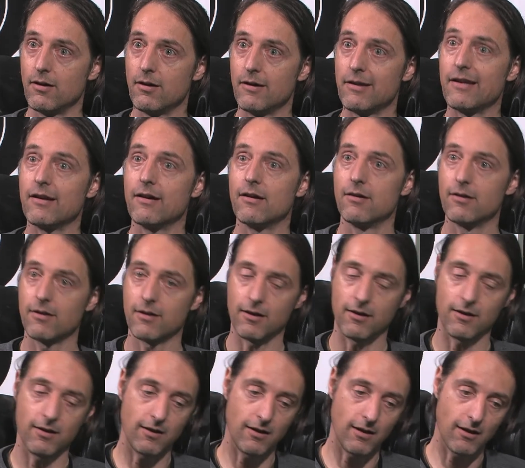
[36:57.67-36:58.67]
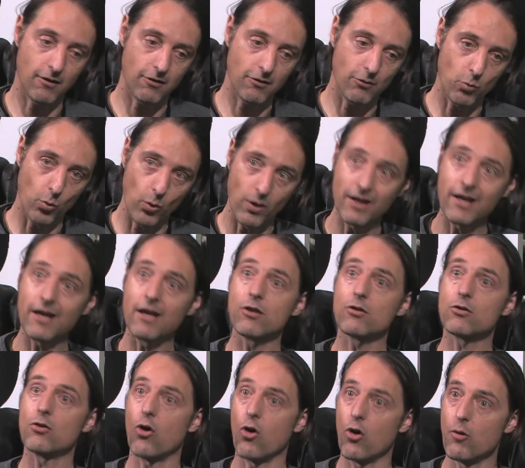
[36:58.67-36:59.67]
He is willing
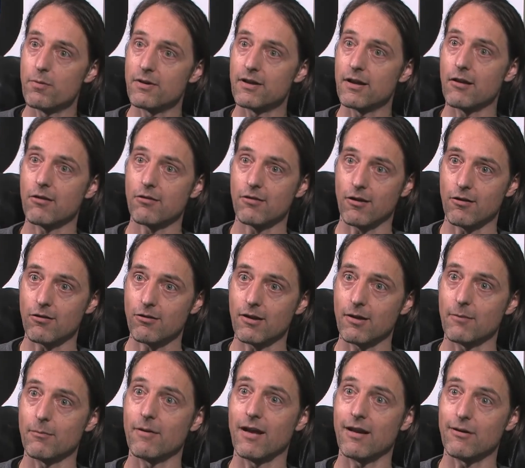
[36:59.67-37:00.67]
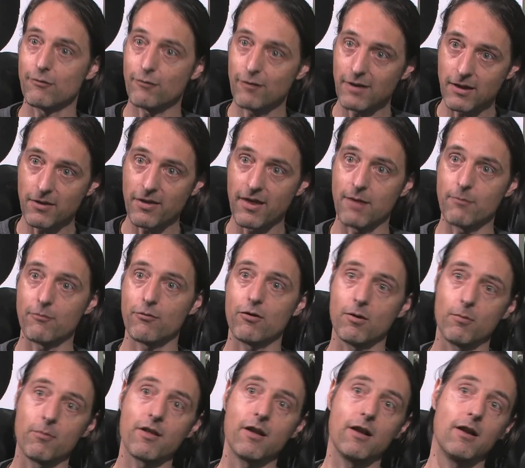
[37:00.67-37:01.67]
to open his system and feed them
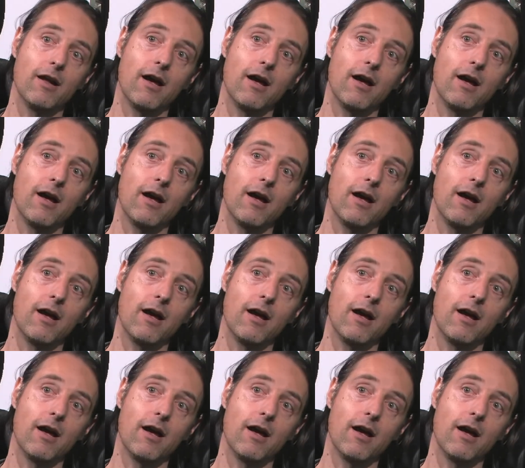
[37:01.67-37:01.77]
from their